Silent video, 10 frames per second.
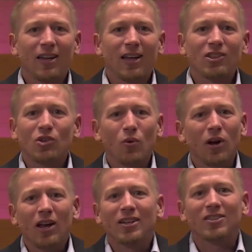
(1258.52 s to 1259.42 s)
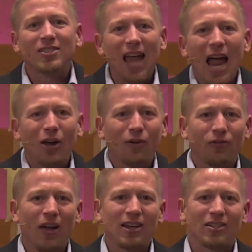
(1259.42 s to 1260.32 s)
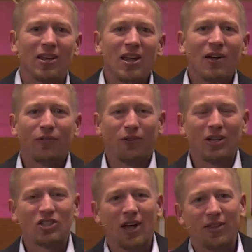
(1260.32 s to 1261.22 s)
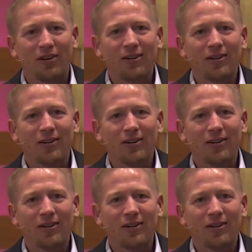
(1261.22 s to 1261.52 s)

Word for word: And so we're going to sacrifice for each other.